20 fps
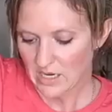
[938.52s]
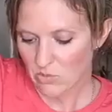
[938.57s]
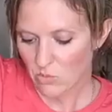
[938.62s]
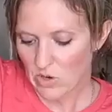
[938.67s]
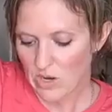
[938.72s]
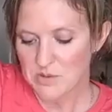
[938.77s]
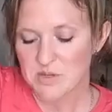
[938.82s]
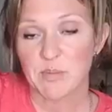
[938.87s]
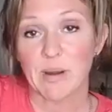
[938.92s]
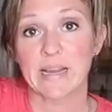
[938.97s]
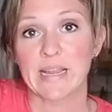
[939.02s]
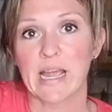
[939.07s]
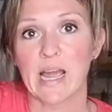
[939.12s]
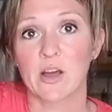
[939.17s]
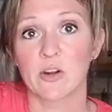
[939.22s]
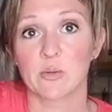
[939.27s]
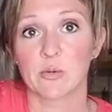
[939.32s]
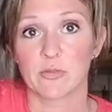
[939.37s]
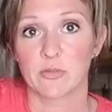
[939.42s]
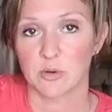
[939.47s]
I wiped my
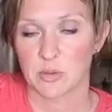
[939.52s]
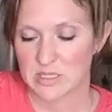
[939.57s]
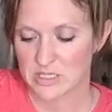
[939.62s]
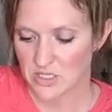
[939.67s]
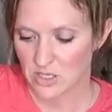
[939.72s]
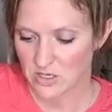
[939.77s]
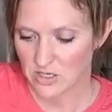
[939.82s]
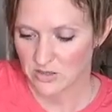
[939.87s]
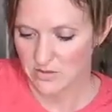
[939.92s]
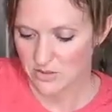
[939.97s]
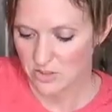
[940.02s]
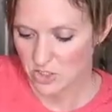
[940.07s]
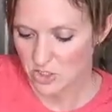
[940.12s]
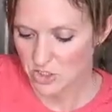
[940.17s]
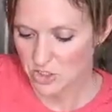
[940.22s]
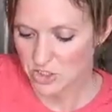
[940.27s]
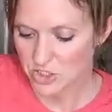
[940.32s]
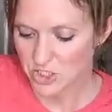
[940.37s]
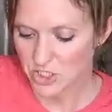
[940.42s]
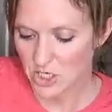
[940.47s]
counter before we started.
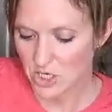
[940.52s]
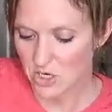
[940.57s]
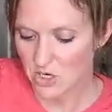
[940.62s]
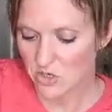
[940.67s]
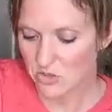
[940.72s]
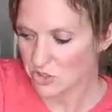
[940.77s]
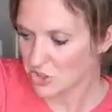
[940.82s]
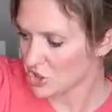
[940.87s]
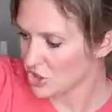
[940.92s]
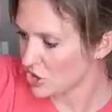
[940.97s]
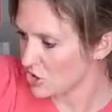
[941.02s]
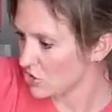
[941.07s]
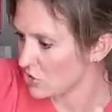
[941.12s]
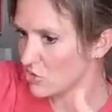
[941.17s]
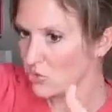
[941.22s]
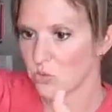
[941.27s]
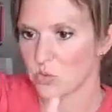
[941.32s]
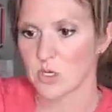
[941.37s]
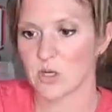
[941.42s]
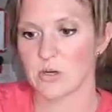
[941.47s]
Don't
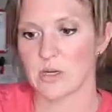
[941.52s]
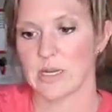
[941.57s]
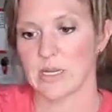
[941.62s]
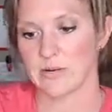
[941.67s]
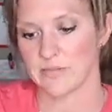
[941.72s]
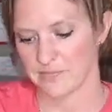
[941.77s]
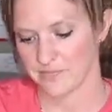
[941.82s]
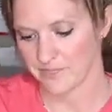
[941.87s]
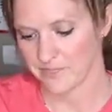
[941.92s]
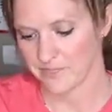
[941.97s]
you worry.